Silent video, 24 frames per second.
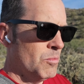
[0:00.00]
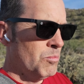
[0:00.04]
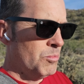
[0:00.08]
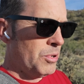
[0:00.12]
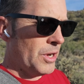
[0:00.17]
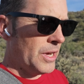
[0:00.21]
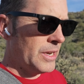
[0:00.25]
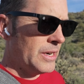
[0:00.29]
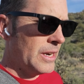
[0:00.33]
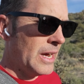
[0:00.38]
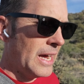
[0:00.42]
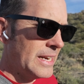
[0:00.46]

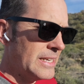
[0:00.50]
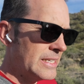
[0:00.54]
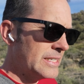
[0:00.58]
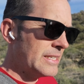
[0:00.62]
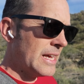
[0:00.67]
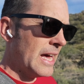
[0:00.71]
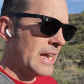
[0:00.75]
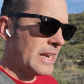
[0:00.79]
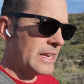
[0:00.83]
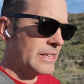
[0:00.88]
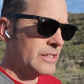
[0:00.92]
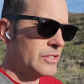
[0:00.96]
but I
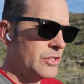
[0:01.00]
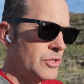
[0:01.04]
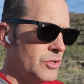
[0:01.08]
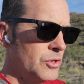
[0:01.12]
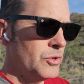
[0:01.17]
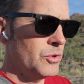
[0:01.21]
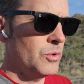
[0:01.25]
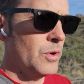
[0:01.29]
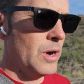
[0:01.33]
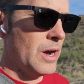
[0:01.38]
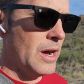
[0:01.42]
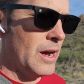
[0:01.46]
decided
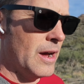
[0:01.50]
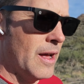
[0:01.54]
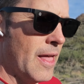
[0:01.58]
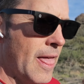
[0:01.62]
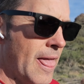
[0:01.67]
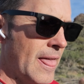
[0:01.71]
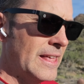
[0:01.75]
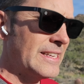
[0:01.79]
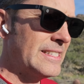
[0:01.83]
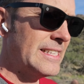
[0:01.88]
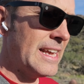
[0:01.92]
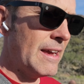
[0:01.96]
to
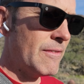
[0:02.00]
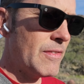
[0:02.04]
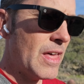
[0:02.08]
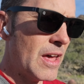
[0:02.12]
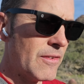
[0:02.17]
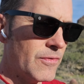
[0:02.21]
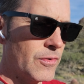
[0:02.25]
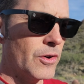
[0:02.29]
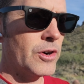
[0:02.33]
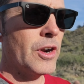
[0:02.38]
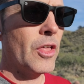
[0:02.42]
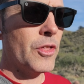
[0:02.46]
save
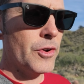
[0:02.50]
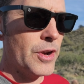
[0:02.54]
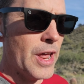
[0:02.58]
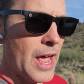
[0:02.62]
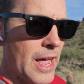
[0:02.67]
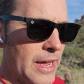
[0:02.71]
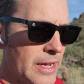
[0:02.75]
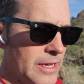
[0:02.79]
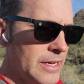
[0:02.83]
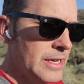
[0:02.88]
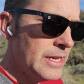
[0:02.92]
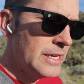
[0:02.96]
that for another
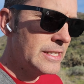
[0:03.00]
day.